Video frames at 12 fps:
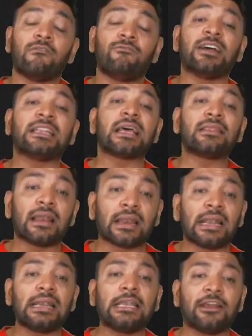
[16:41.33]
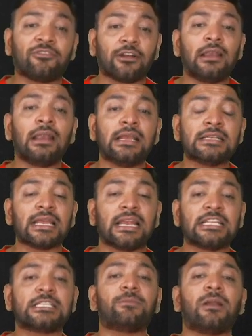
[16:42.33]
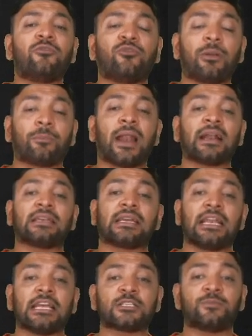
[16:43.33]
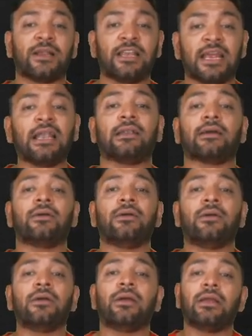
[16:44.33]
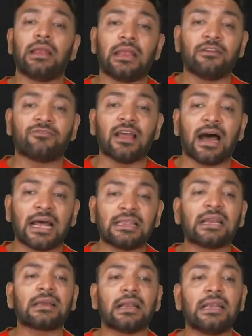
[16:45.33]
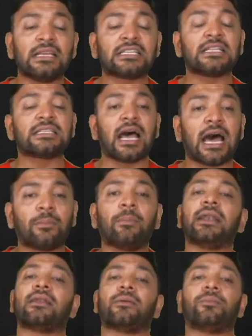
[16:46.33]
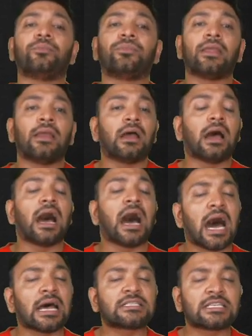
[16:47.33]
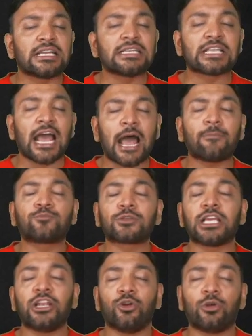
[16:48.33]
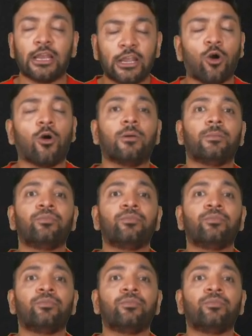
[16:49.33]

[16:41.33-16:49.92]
Whether the rent deferral is eligible for practical expedient if the other conditions are met? Answer is absolutely no.